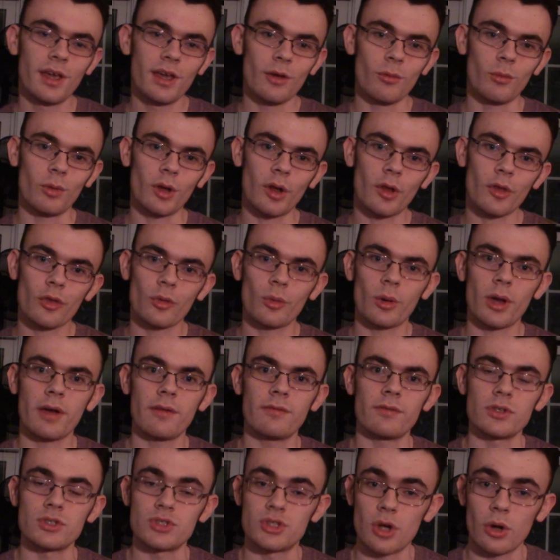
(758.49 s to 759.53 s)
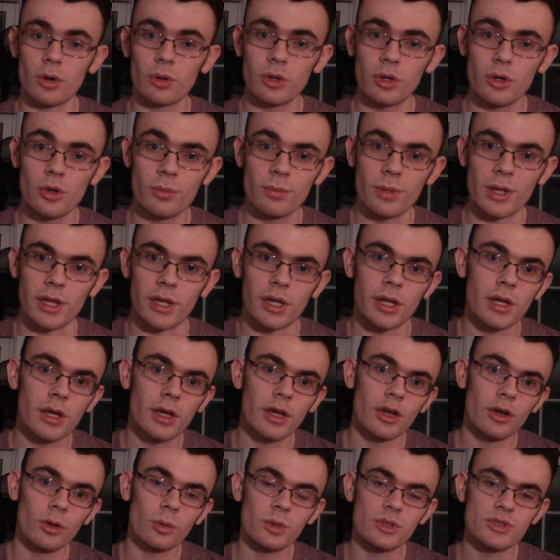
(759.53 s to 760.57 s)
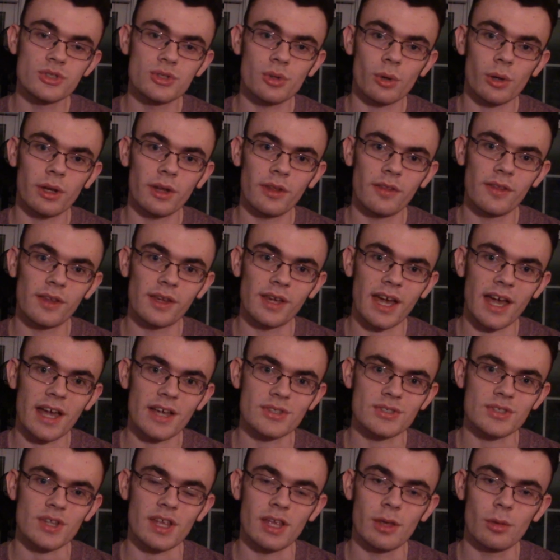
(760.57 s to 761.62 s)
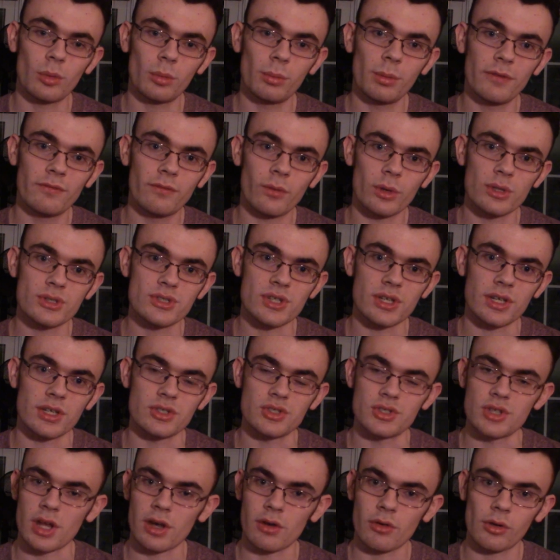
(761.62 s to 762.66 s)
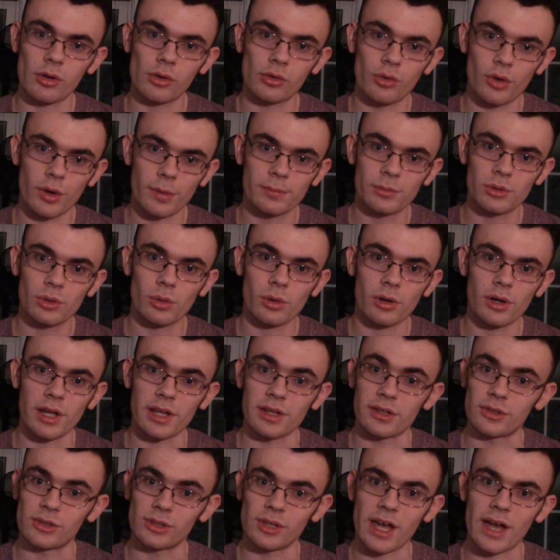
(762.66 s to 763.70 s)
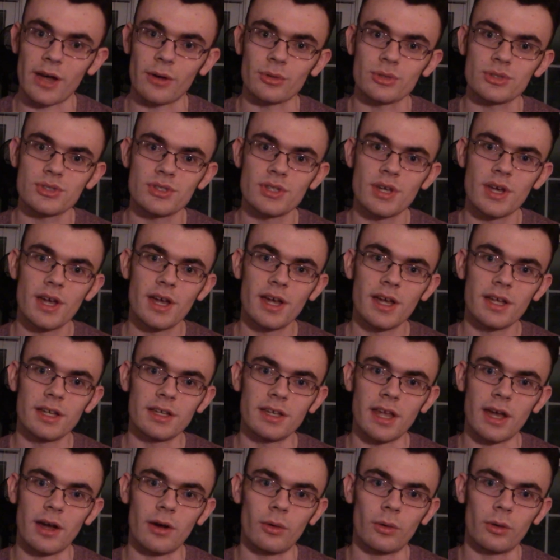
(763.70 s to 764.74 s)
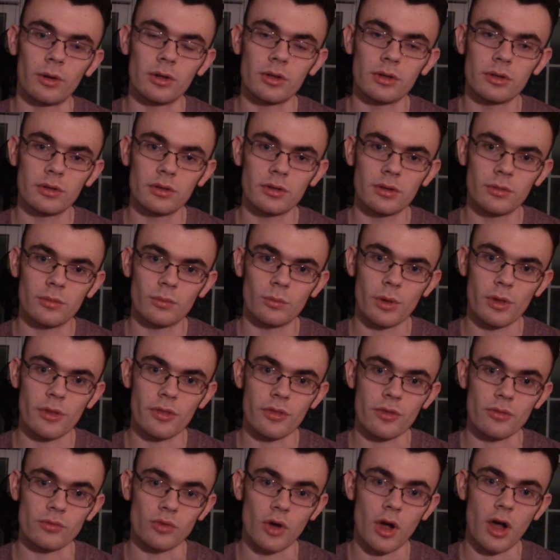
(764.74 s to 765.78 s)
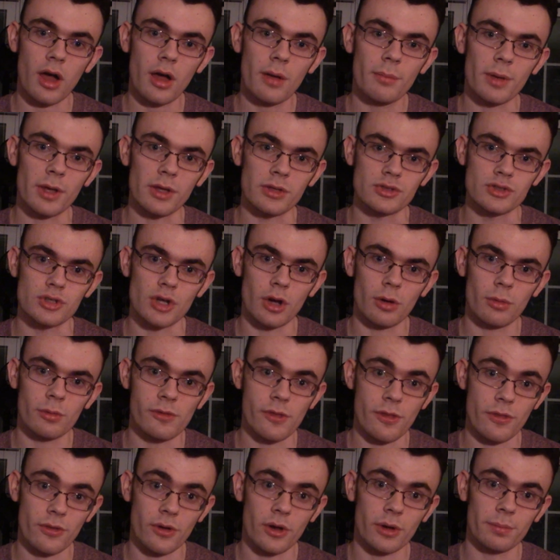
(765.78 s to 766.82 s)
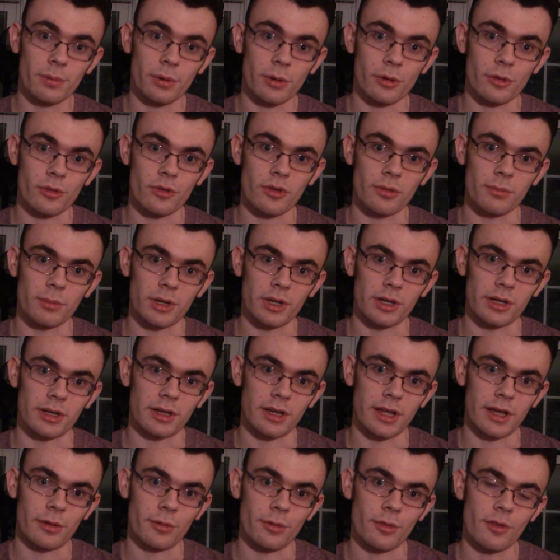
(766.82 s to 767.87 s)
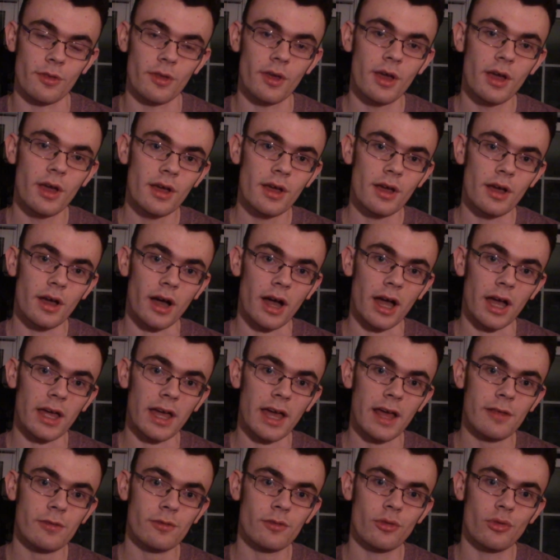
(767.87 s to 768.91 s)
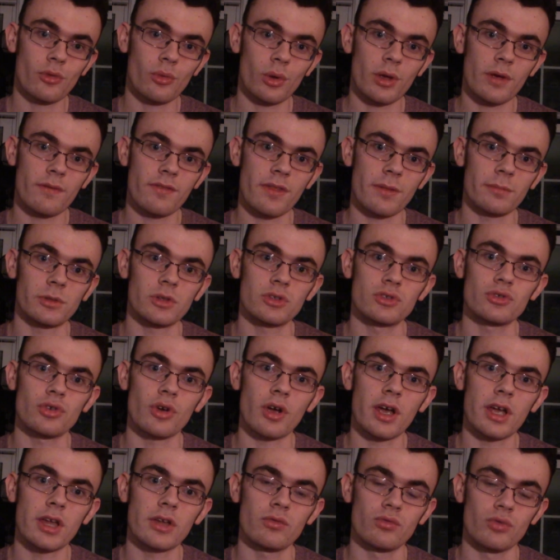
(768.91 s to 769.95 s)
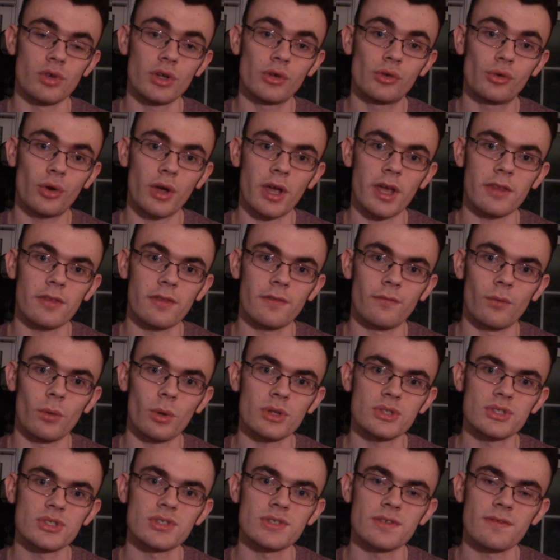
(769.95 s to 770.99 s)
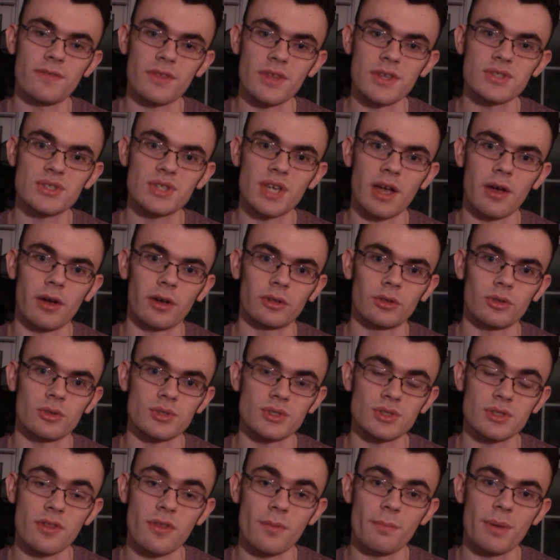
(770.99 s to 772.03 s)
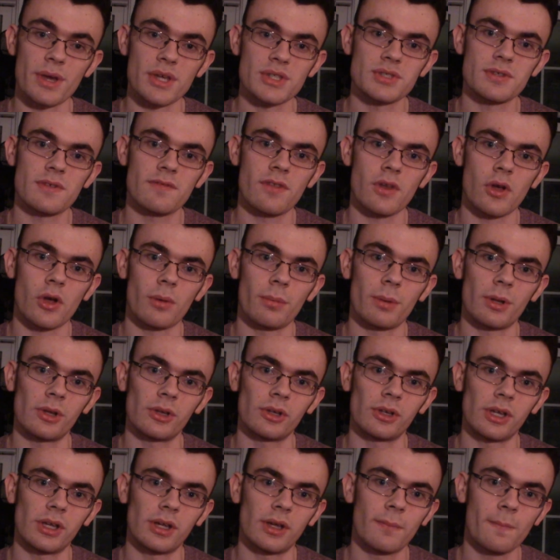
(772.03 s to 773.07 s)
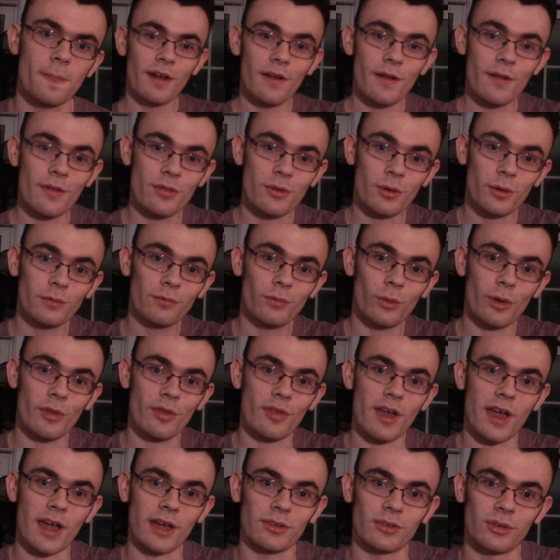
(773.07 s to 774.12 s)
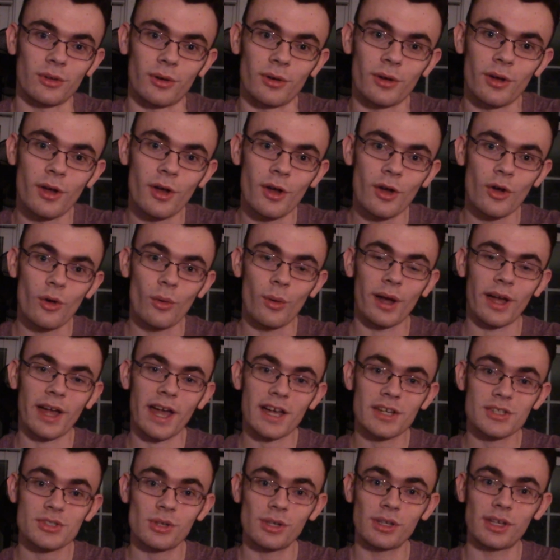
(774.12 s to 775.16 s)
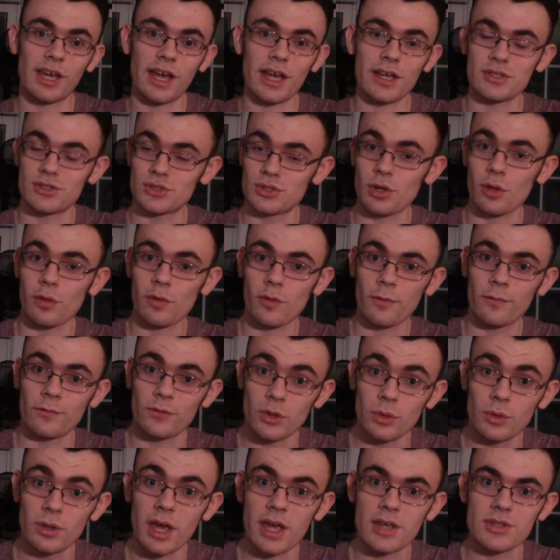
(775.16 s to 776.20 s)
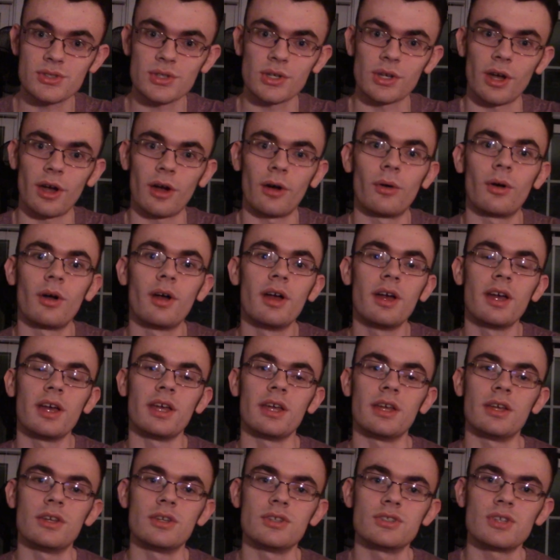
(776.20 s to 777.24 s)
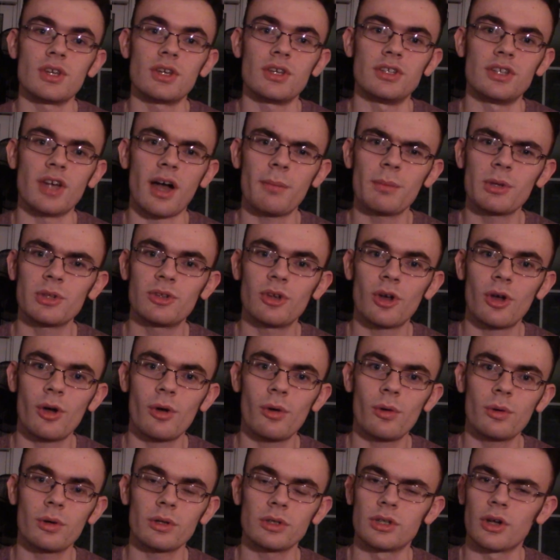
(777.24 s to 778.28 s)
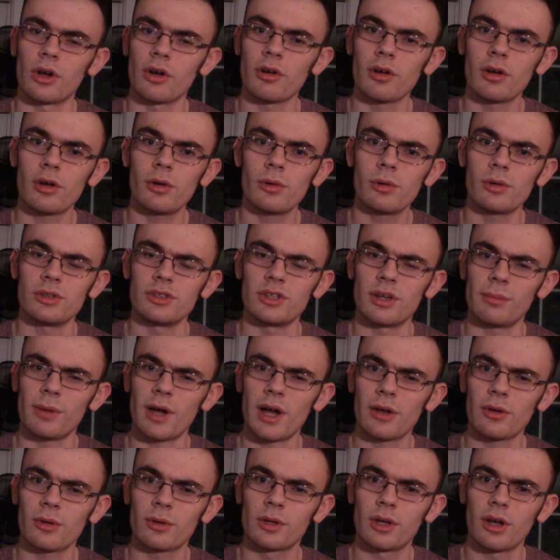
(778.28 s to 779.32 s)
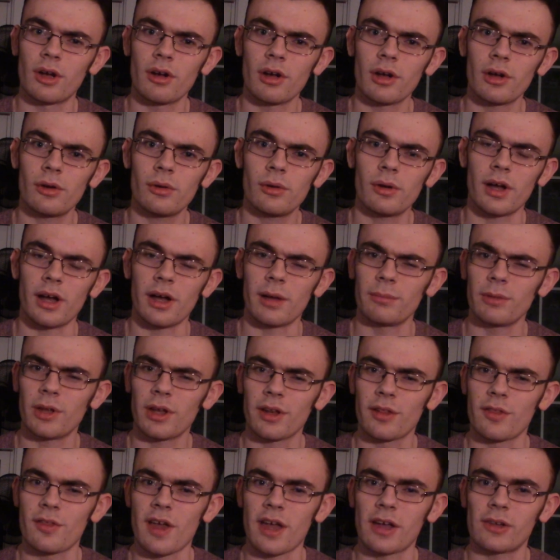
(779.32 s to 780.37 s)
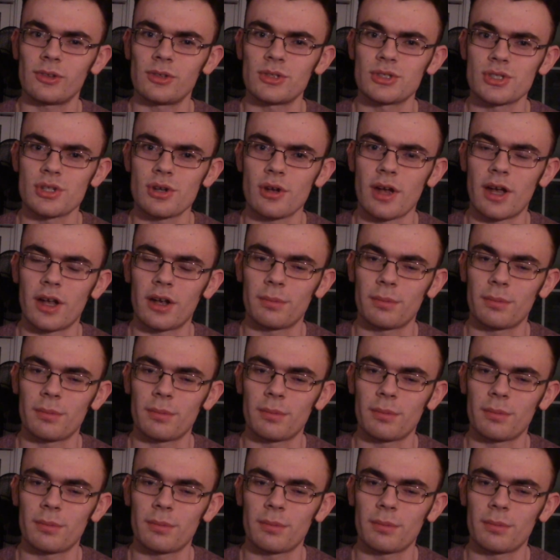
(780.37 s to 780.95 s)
We also have Joe Newman, who is joining the cast. He will be voicing General Cryptor and Klaus. Now, with Rob and Joe and the third person I'm going to announce, I asked the 3 of them to try and recreate the voices of these characters to the best of their ability. Third voice actor, who I actually cast just a few days ago, is Yamato Guro. I'm not exactly sure how to